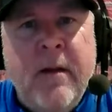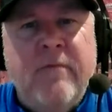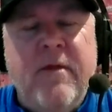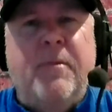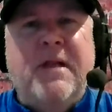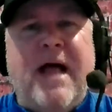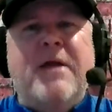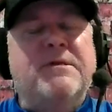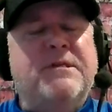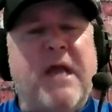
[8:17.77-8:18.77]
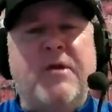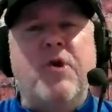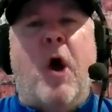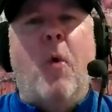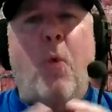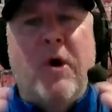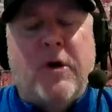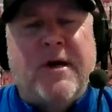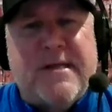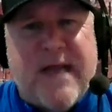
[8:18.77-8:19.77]
The players said, no, we're
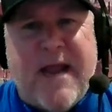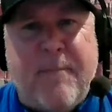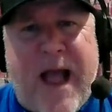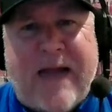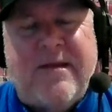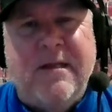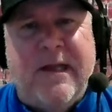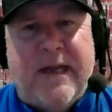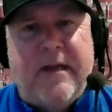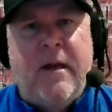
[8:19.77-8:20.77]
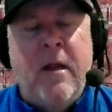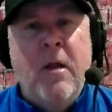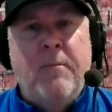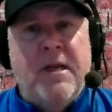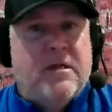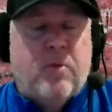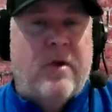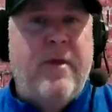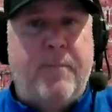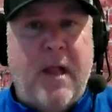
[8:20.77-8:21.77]
going to take back the league because we're
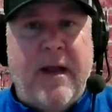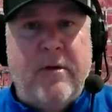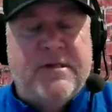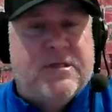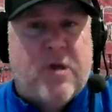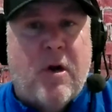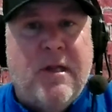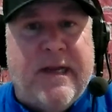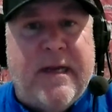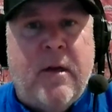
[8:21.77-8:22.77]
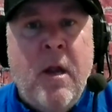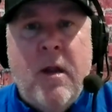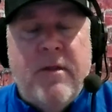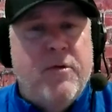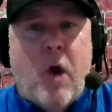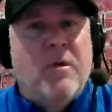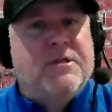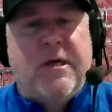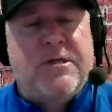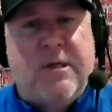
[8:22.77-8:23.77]
the players. It's our league. No one's
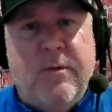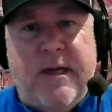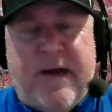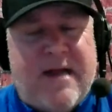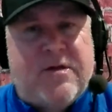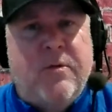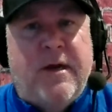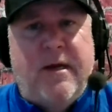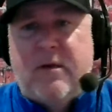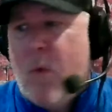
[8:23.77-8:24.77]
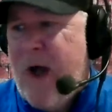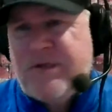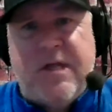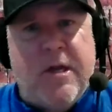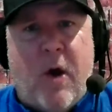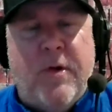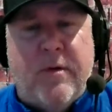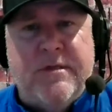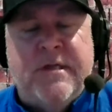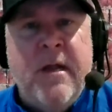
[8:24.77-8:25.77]
going to tune in. They're not tuning in to watch the
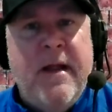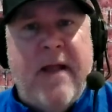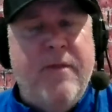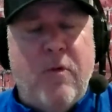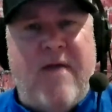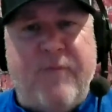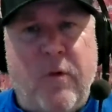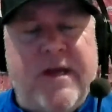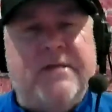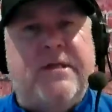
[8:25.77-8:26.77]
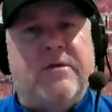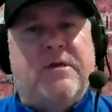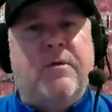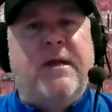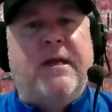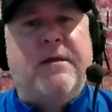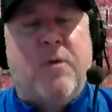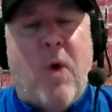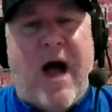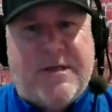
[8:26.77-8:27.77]
owners and the referees. They're tuning in to
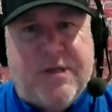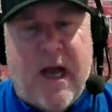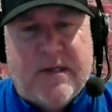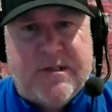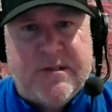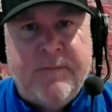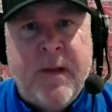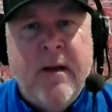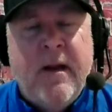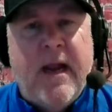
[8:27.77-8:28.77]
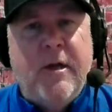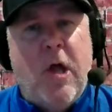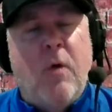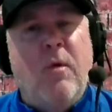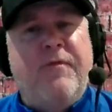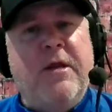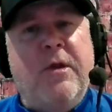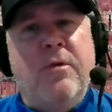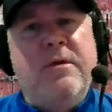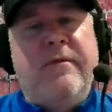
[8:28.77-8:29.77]
watch us. And along with the
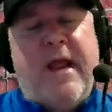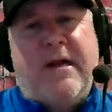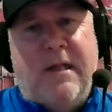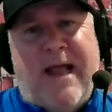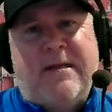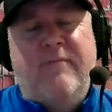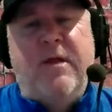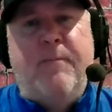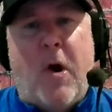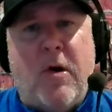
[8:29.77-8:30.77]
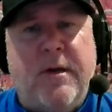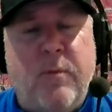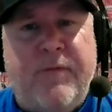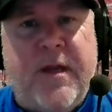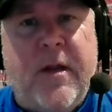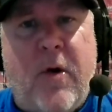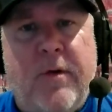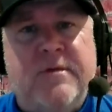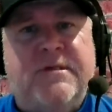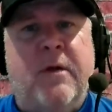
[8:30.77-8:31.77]
union, they collectively bargained with the
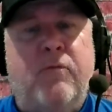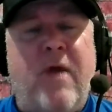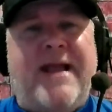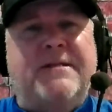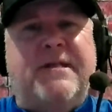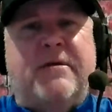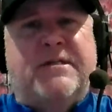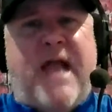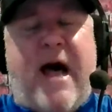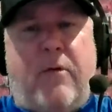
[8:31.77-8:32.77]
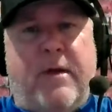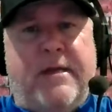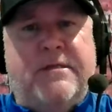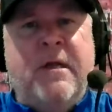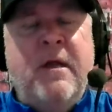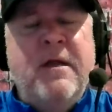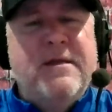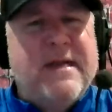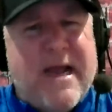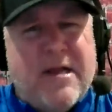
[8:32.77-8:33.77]
owners to raise their salaries
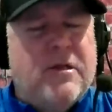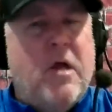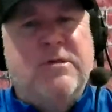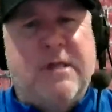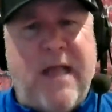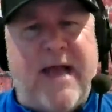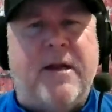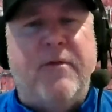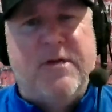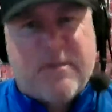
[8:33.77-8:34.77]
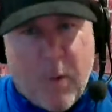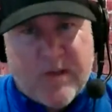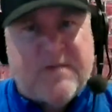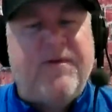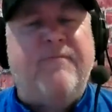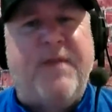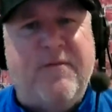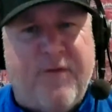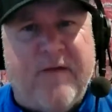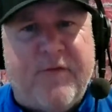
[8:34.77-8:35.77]
to get it close to like other sports,
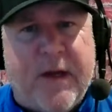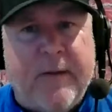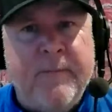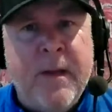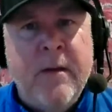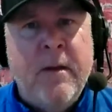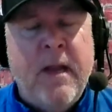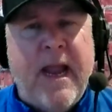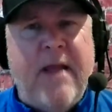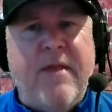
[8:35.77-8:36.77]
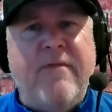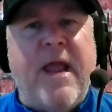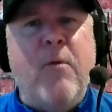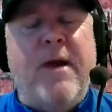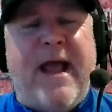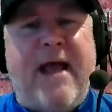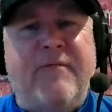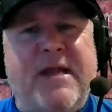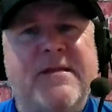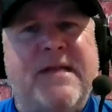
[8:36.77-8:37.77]
50-50. And then they would have
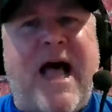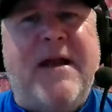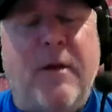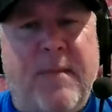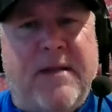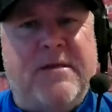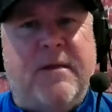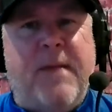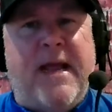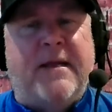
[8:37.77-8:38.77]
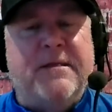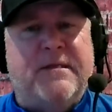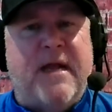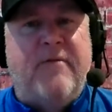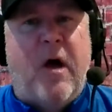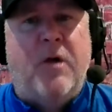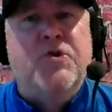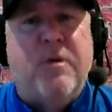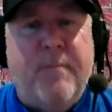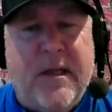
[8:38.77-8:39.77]
the entitlement to make, instead of
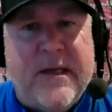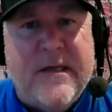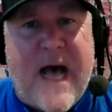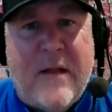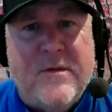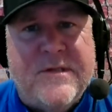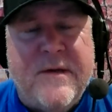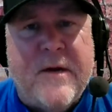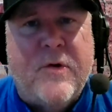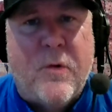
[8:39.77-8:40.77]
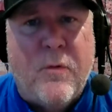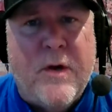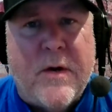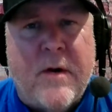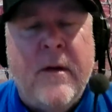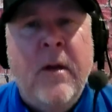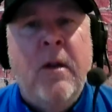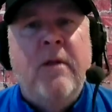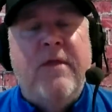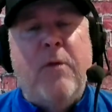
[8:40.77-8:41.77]
$100 million in their career,
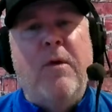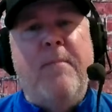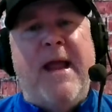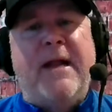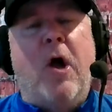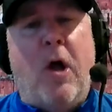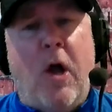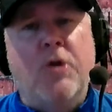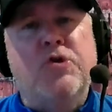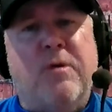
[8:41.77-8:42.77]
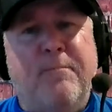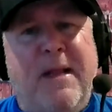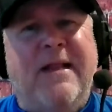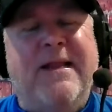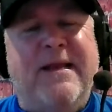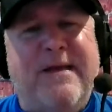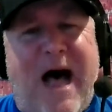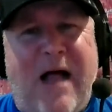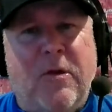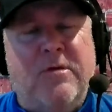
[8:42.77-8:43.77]
they would make $100 million
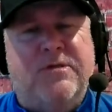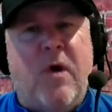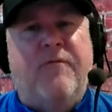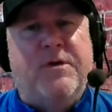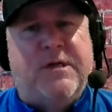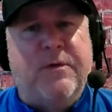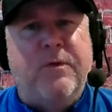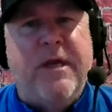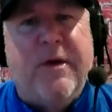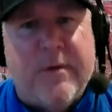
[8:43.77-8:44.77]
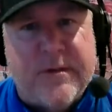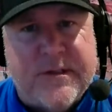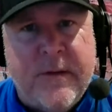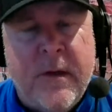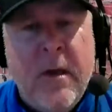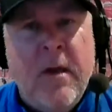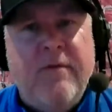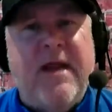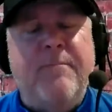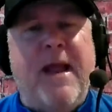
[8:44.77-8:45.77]
over 2 years.
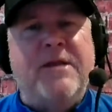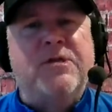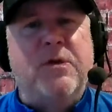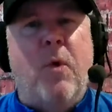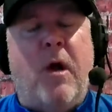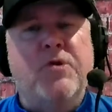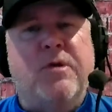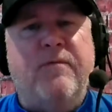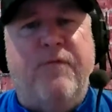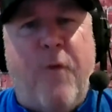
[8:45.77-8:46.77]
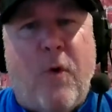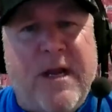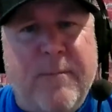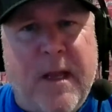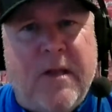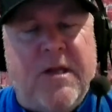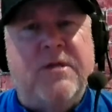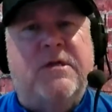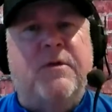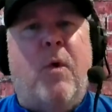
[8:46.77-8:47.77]
They'd make $240
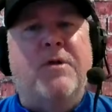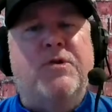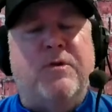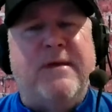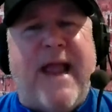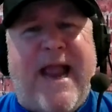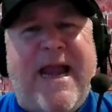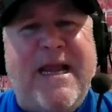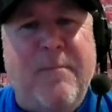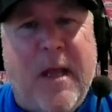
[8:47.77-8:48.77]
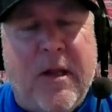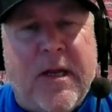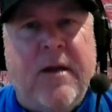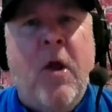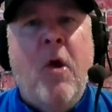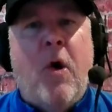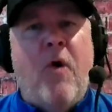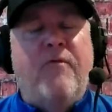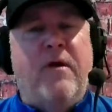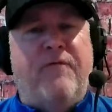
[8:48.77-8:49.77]
million, $280 million
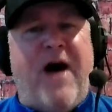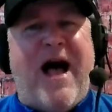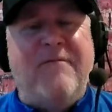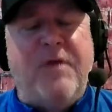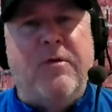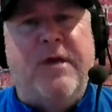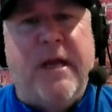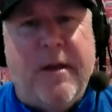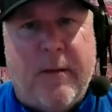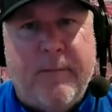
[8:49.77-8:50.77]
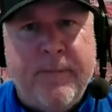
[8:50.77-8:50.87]
over a 5-year deal.